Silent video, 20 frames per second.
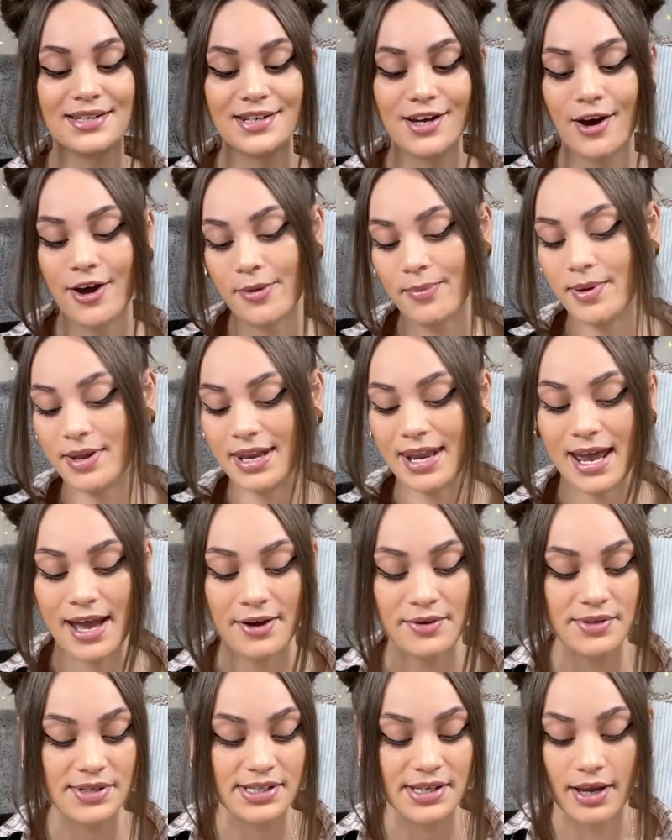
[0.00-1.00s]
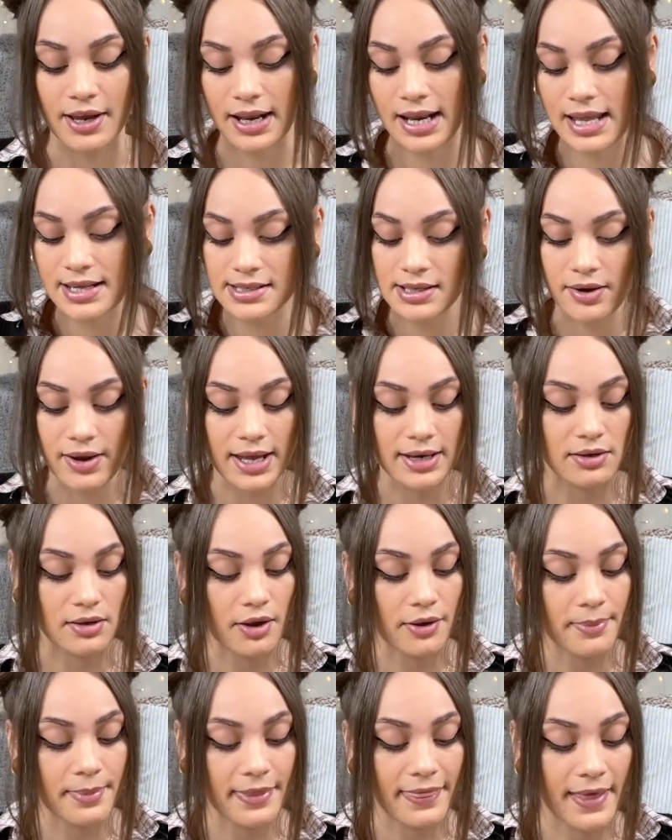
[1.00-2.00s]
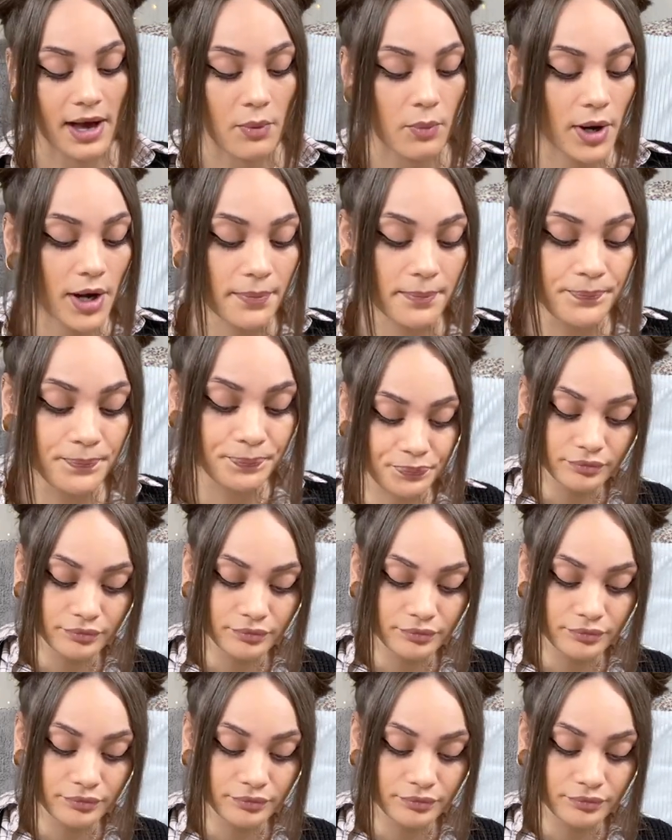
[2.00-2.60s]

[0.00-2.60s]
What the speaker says: to open now. So let's go ahead and open that one.